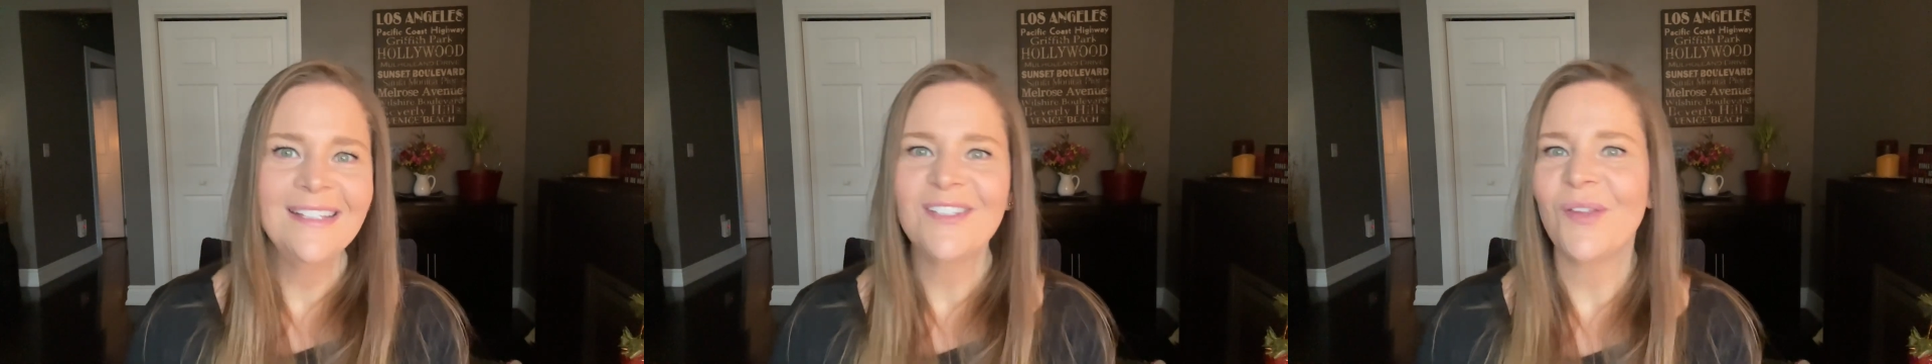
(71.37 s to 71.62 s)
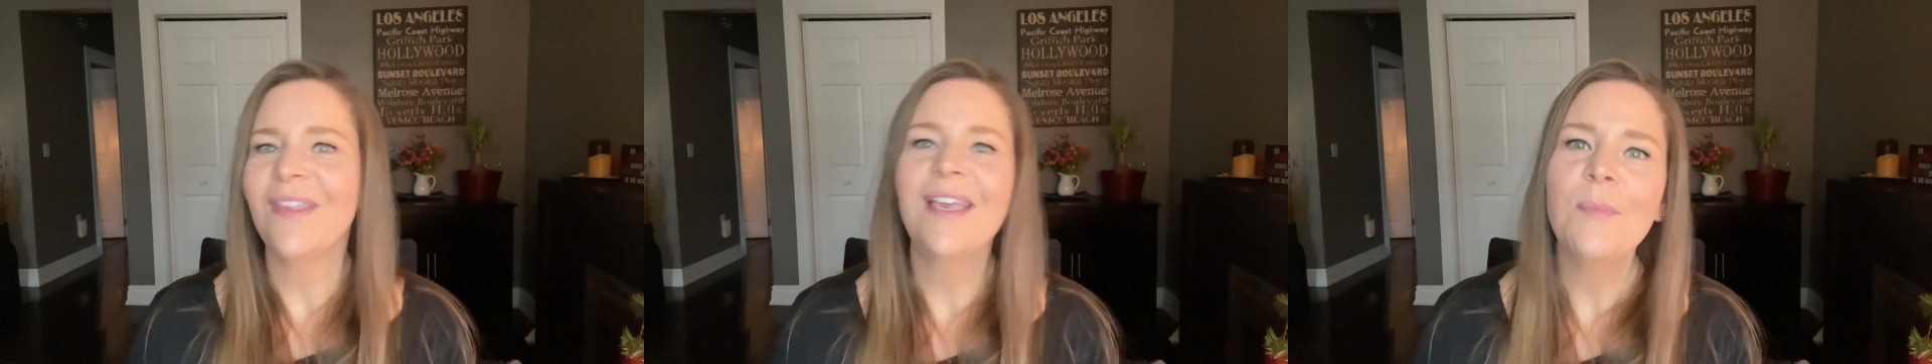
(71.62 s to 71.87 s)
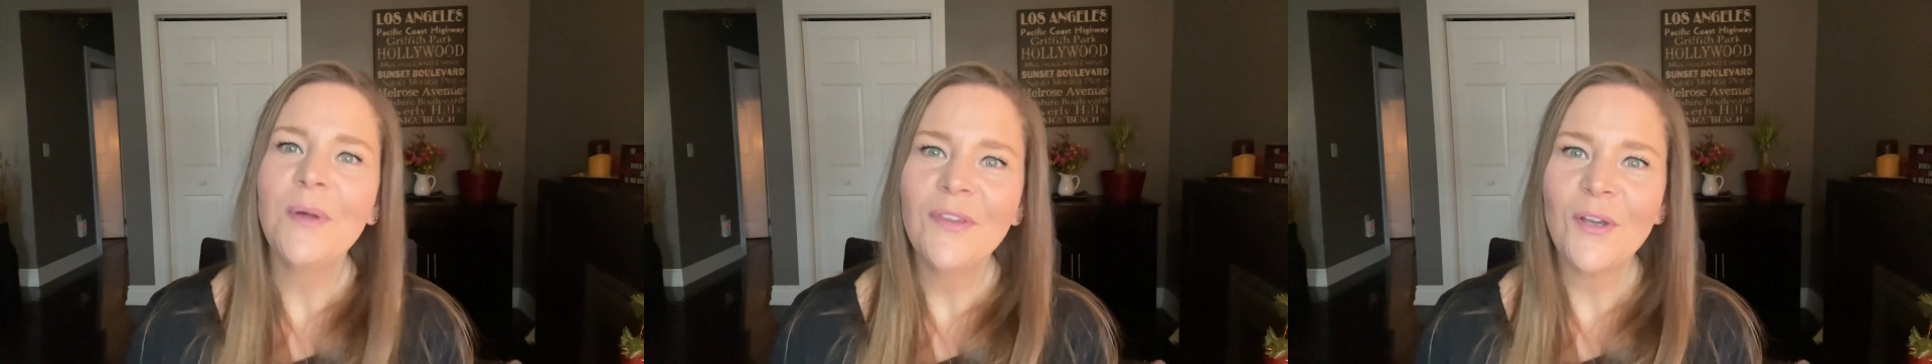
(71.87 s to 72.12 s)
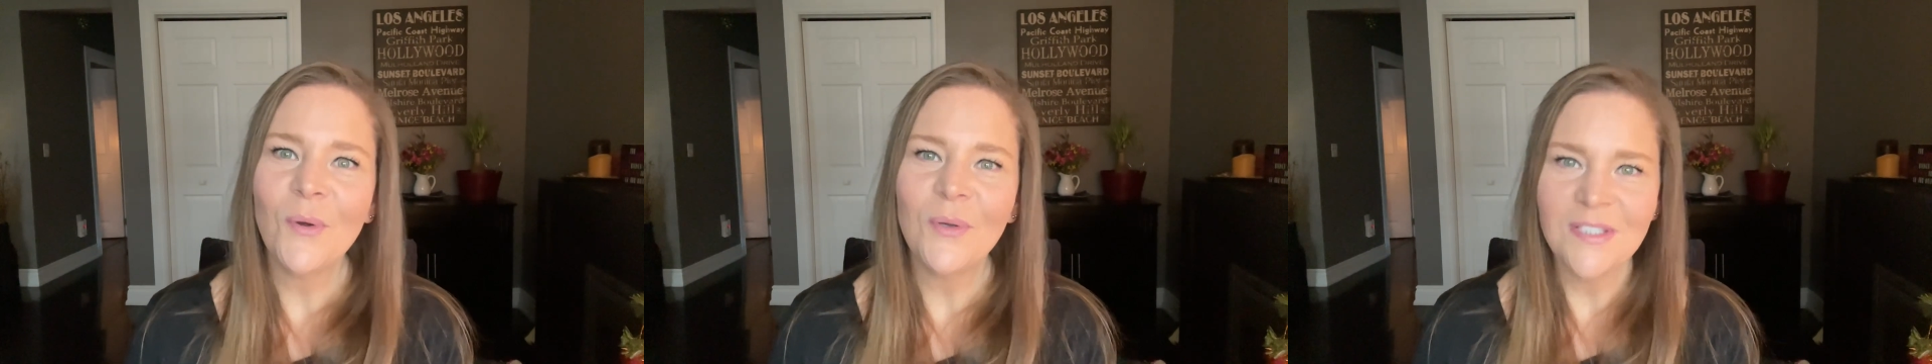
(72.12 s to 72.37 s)
So think about the
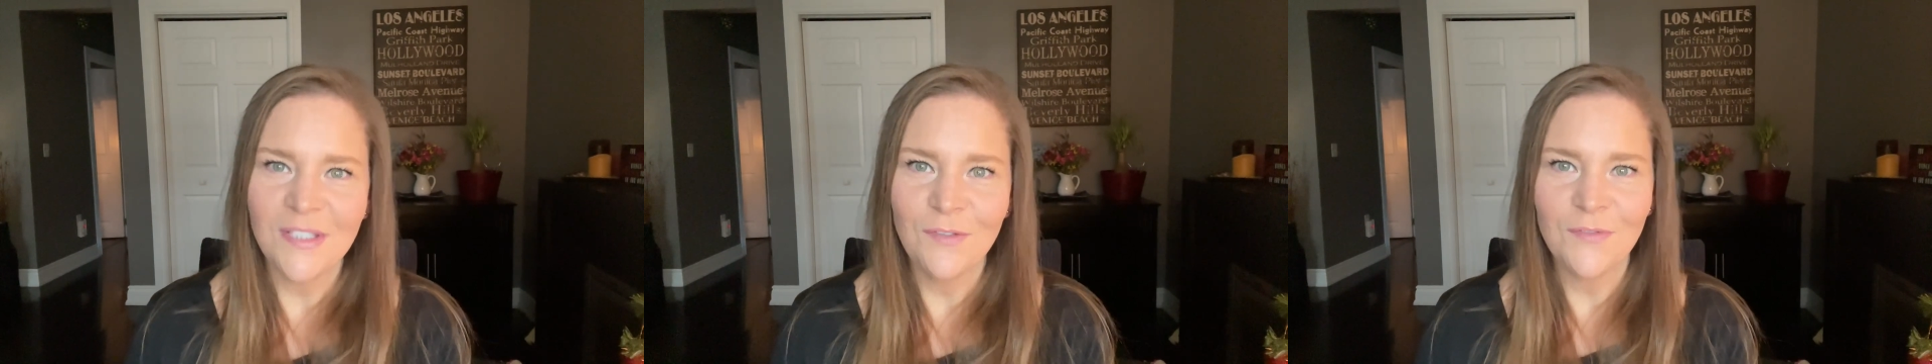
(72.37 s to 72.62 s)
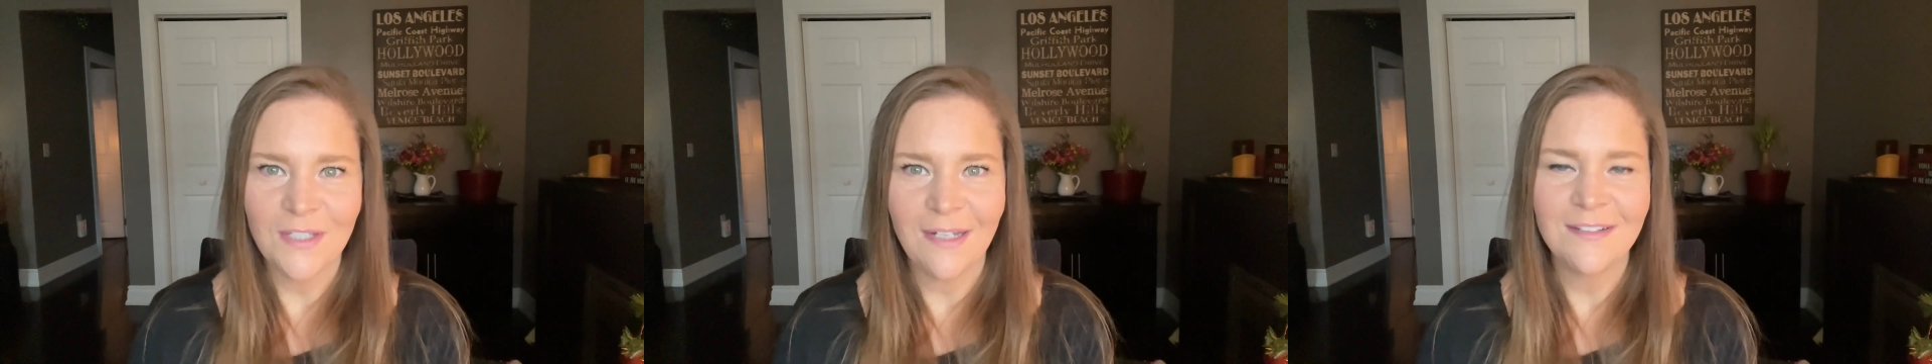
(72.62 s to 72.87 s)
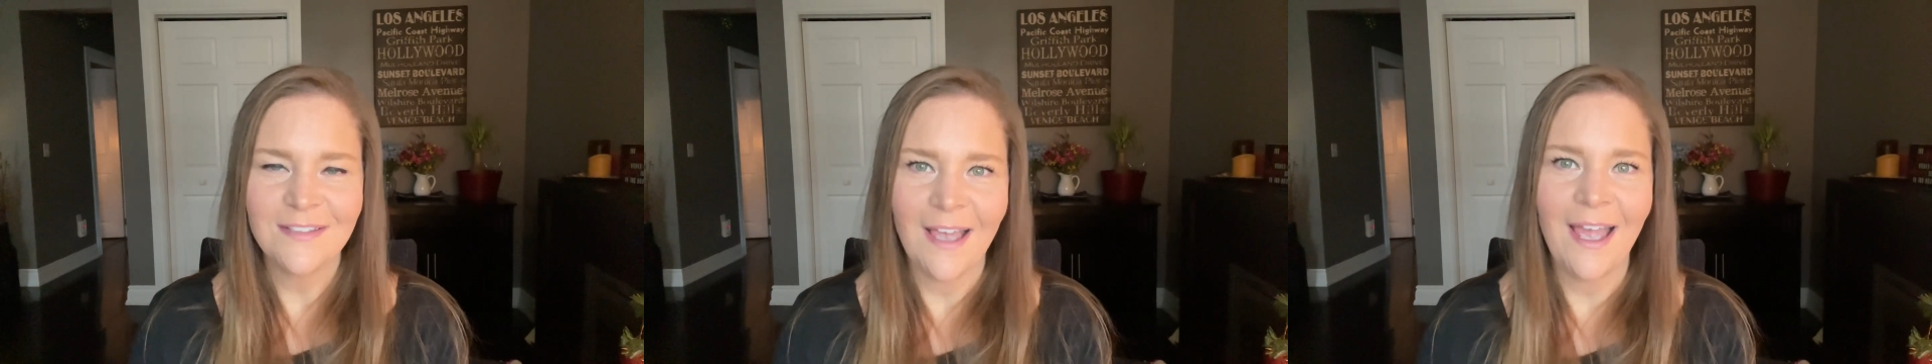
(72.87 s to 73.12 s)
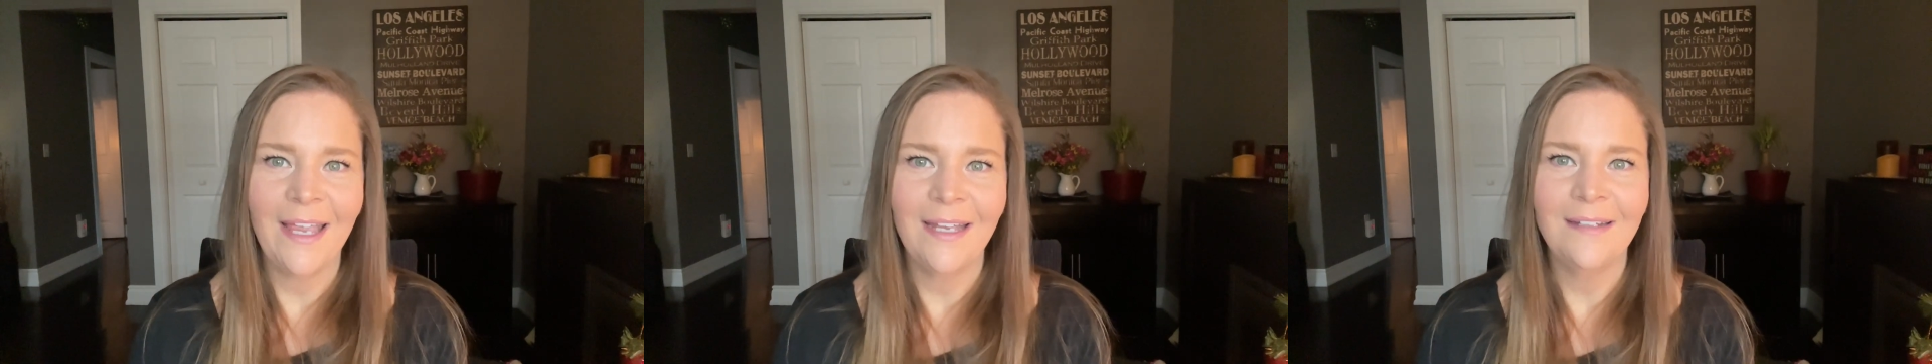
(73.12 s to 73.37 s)
goals that you've set
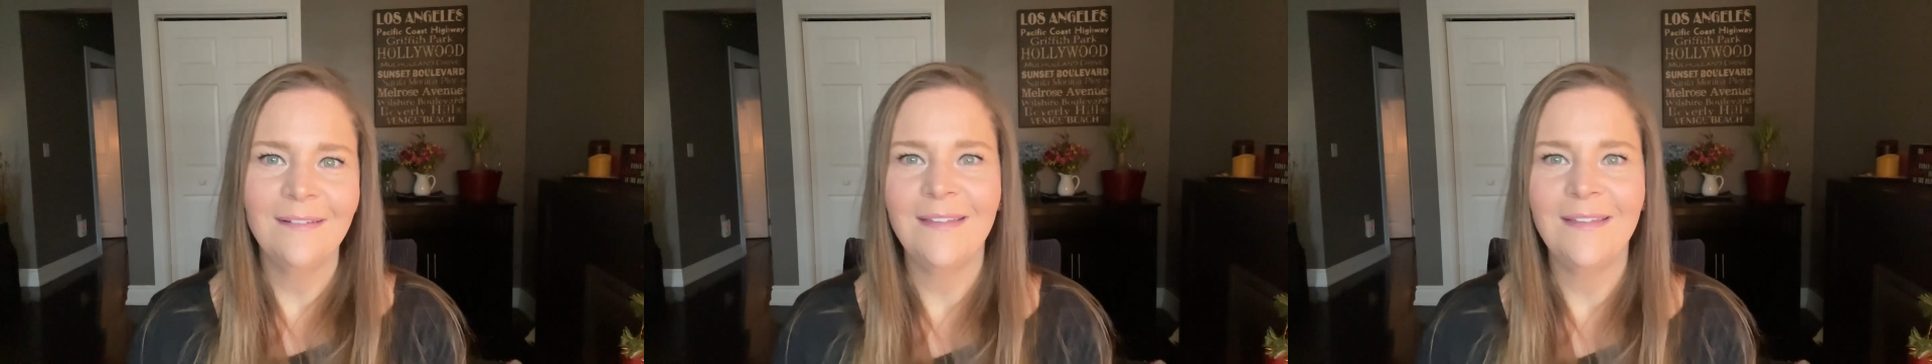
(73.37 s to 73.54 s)
aside,